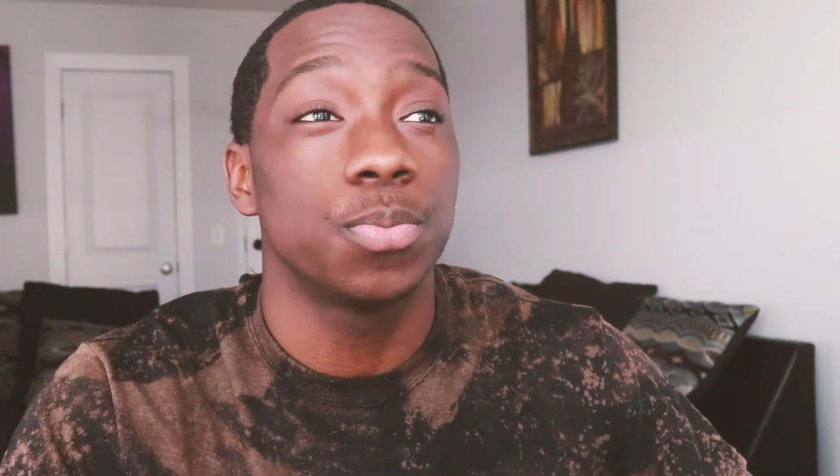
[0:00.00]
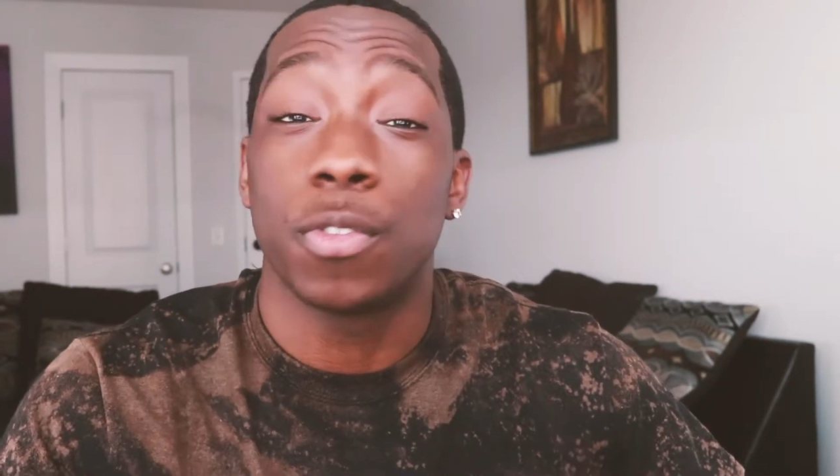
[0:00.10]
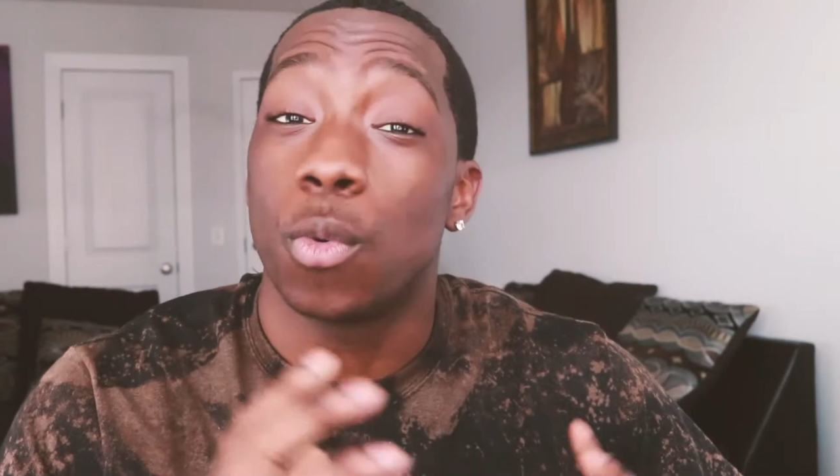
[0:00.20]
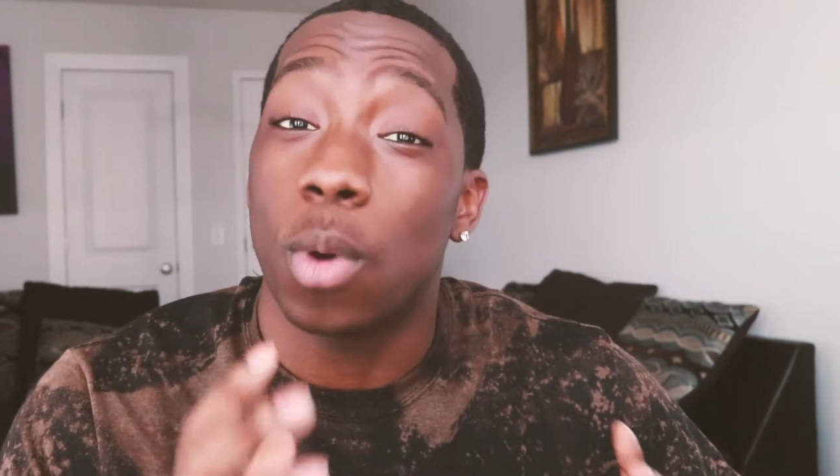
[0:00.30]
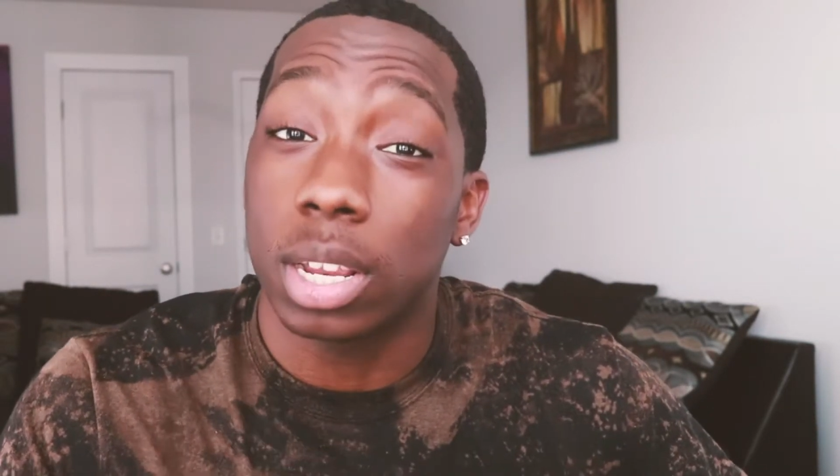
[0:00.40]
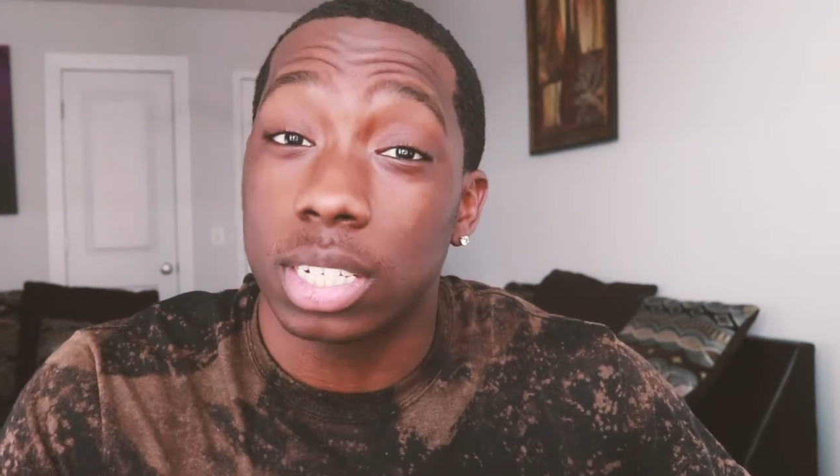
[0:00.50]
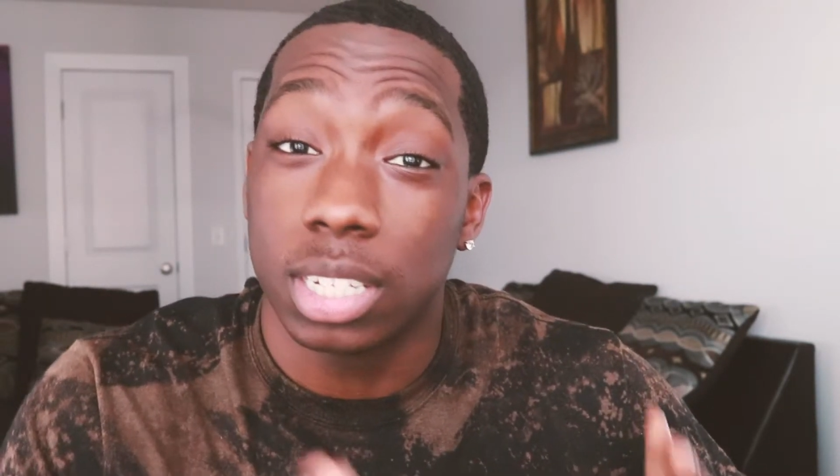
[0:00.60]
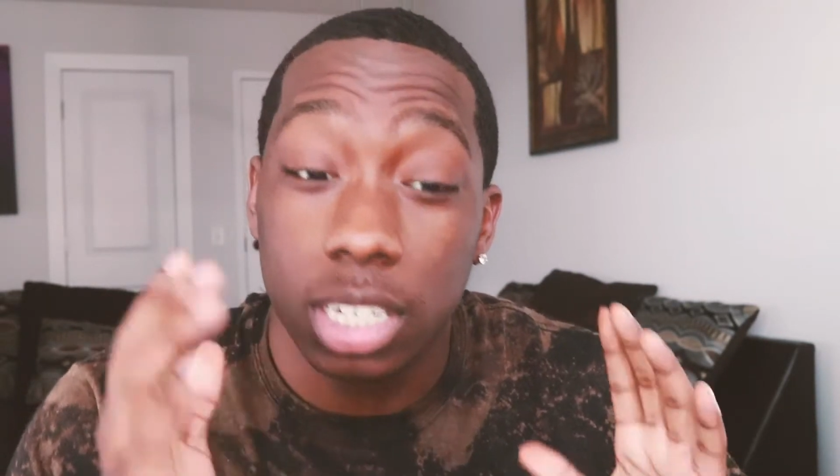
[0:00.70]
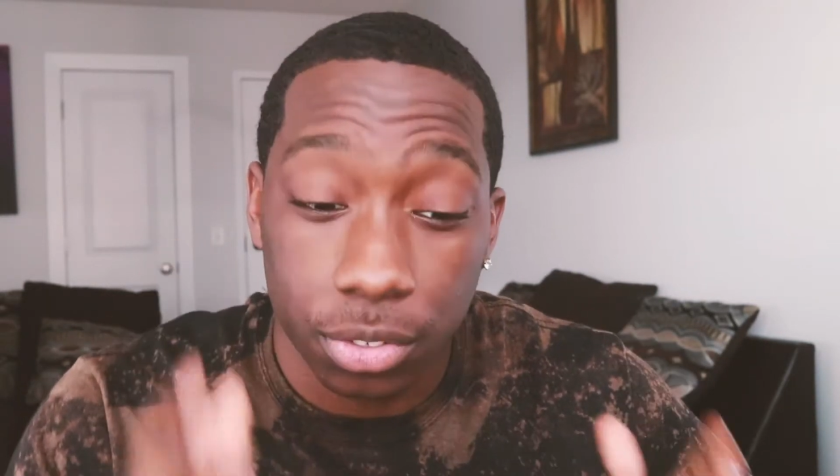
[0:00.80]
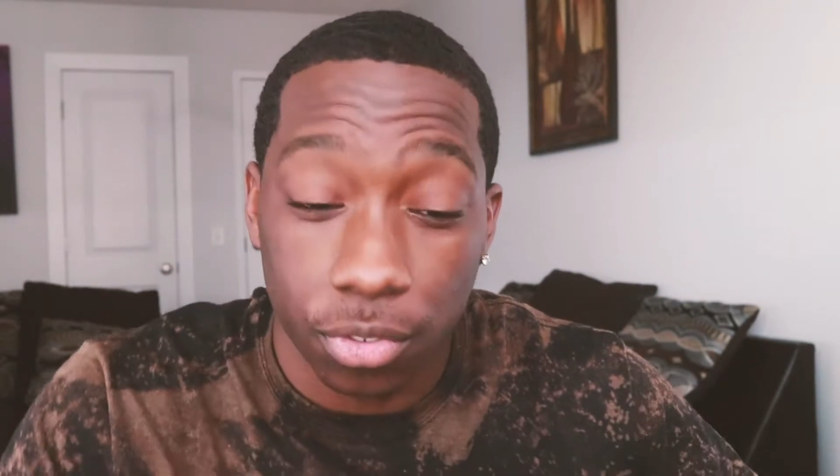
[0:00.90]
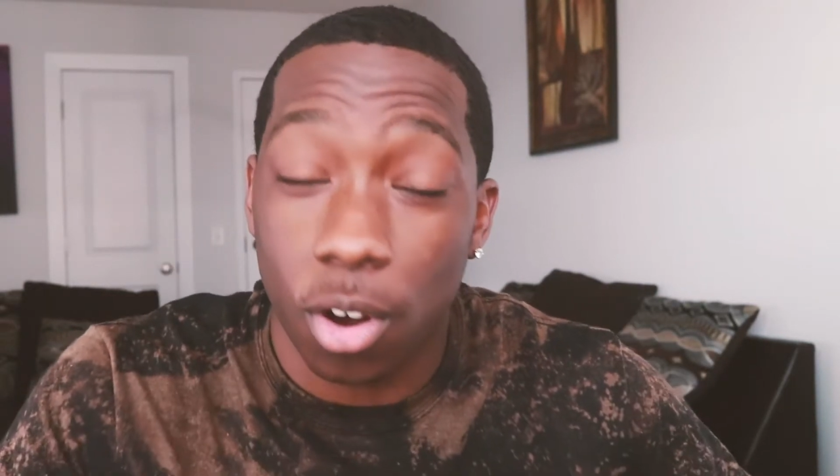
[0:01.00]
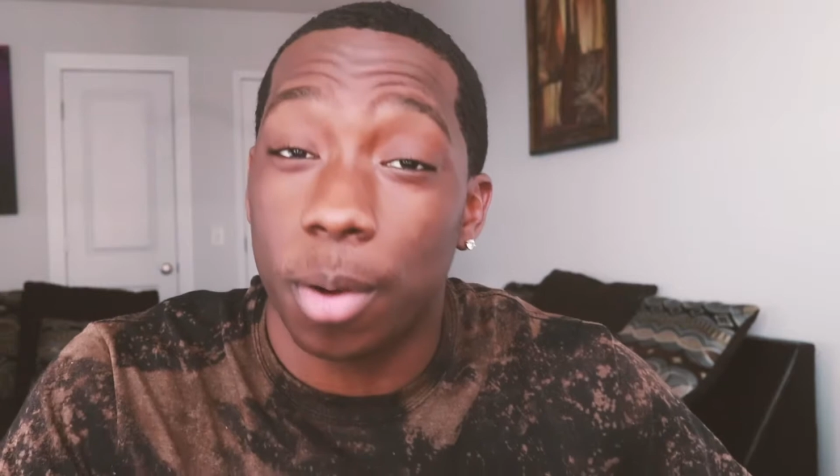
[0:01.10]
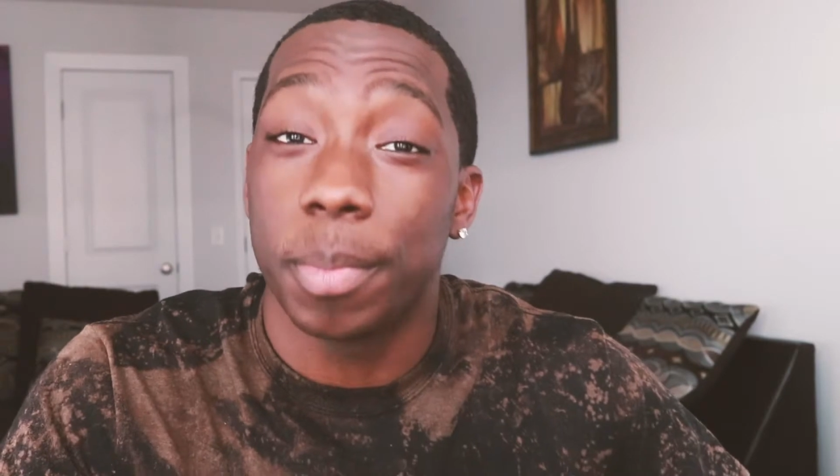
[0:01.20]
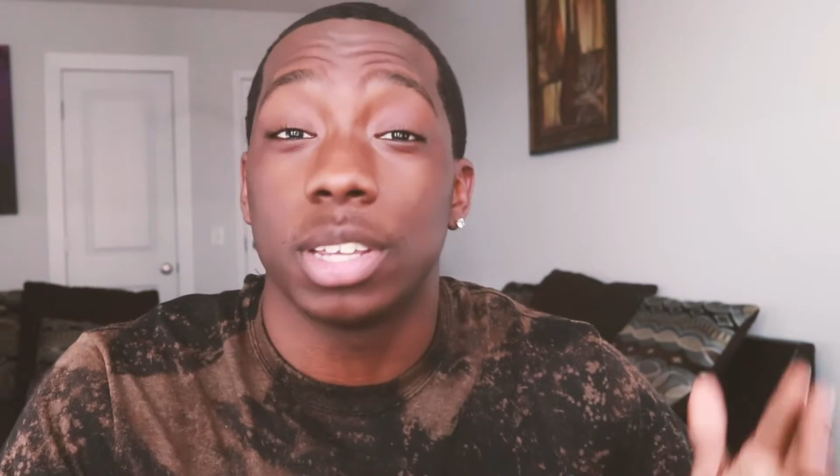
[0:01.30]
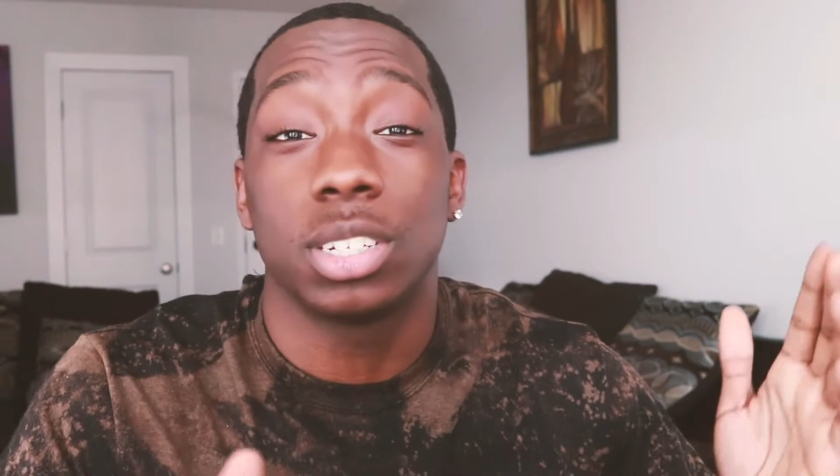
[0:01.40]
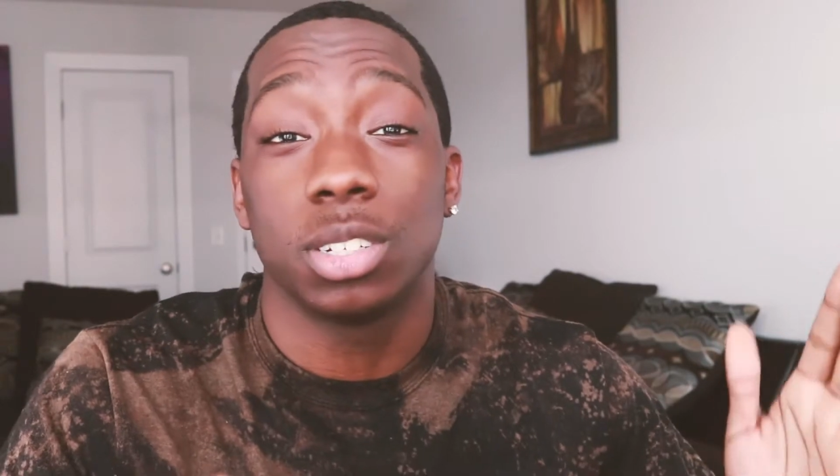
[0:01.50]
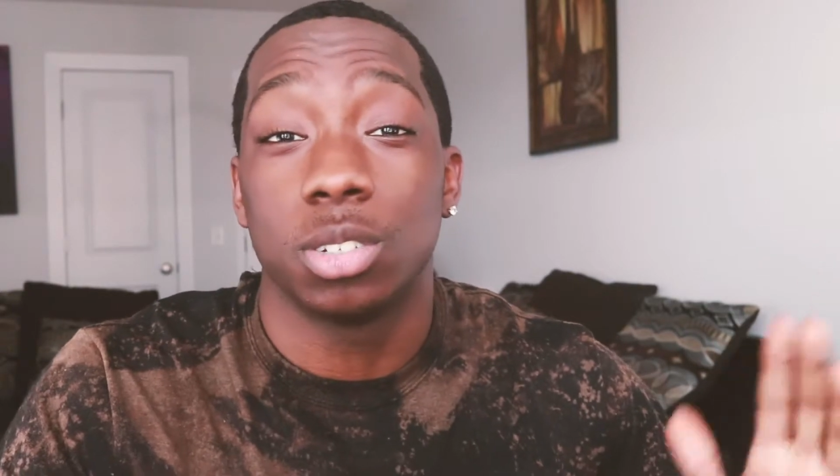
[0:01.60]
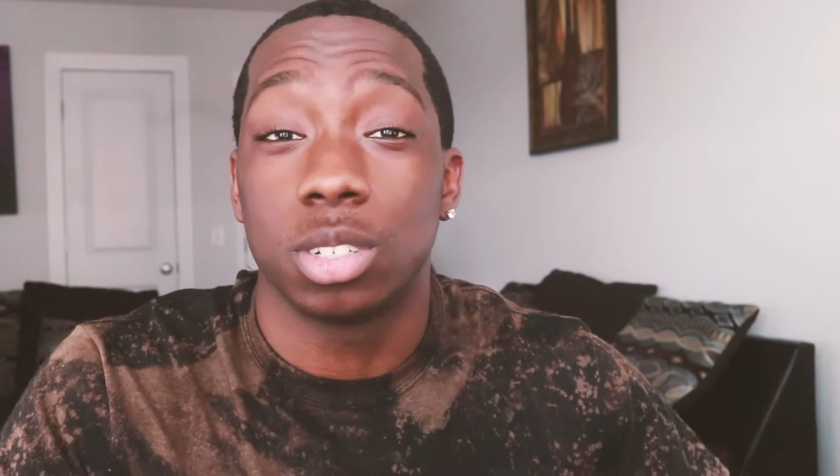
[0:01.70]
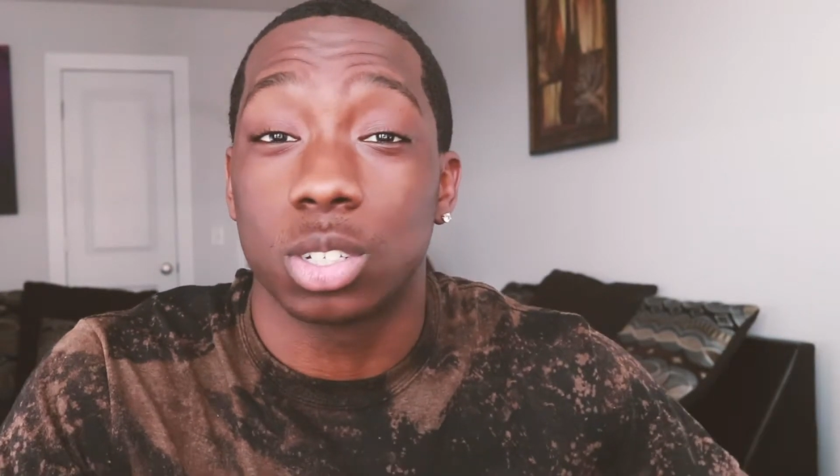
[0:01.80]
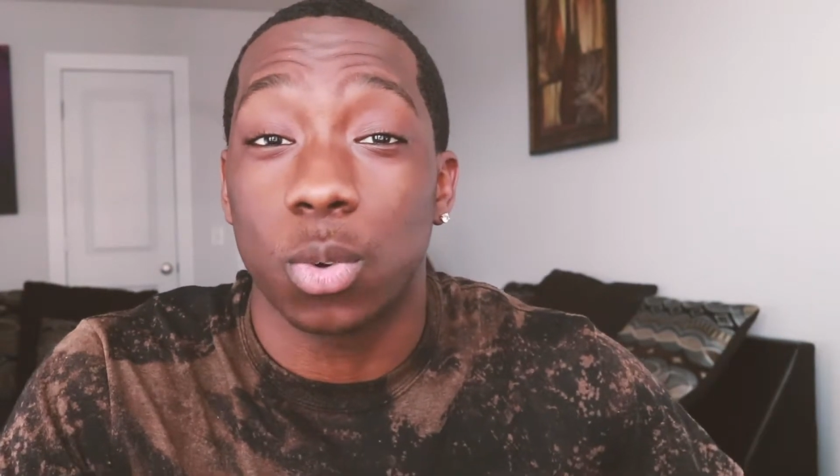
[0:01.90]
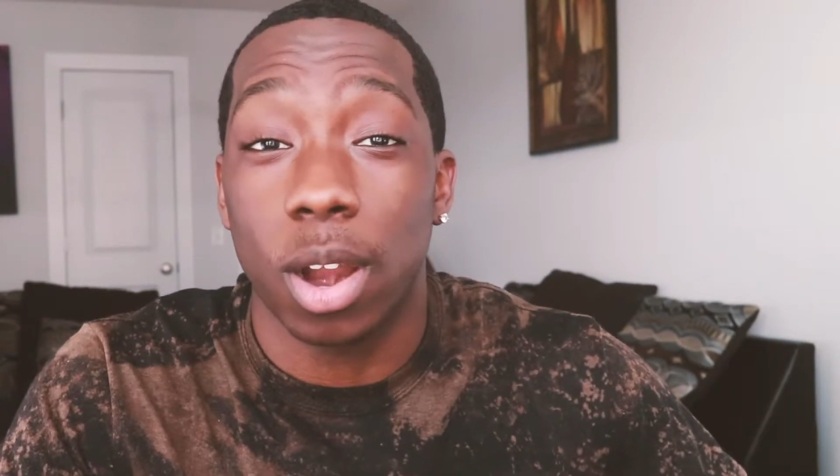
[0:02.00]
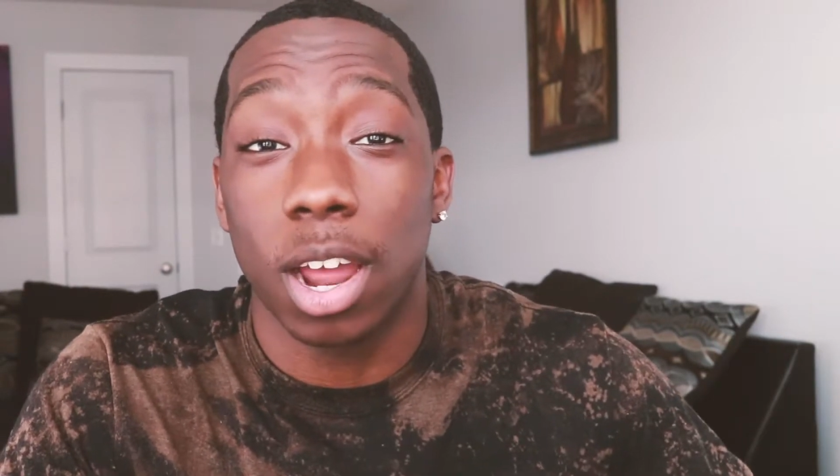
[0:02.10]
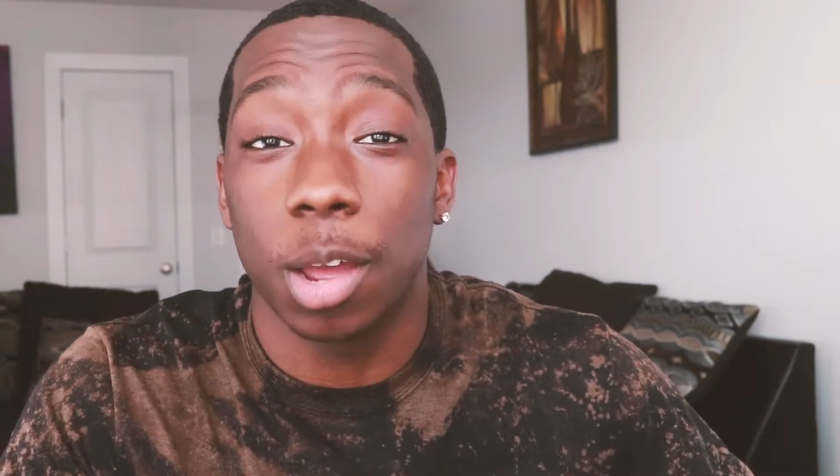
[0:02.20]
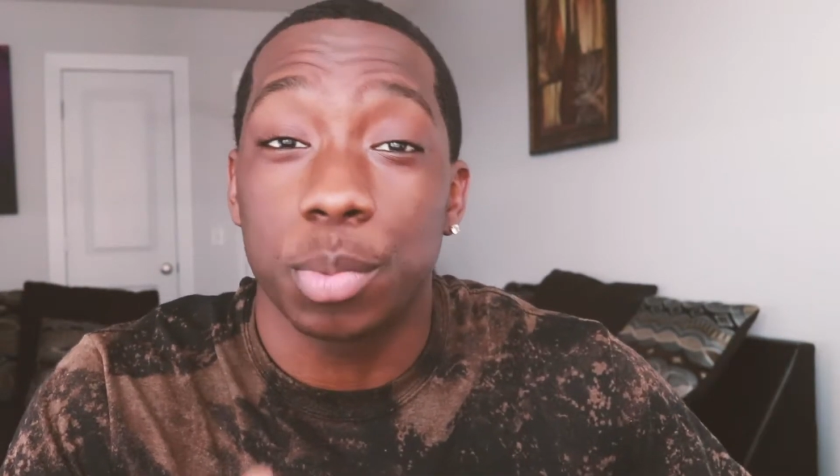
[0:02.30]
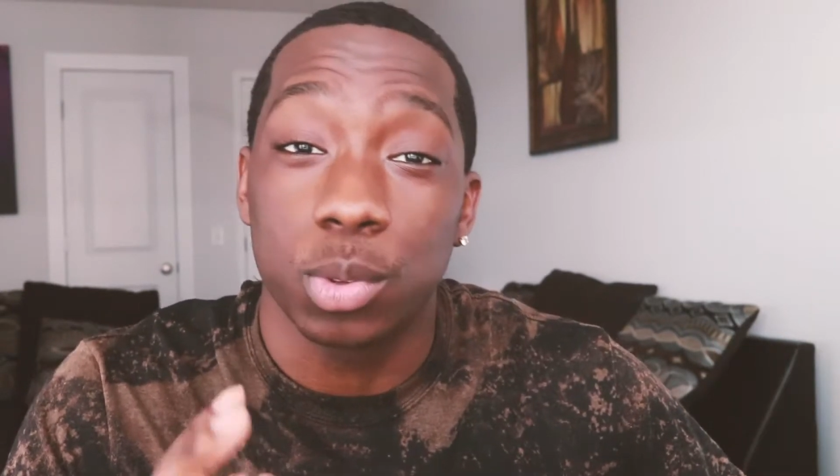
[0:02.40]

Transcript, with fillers: If you're watching this far, make sure you subscribe,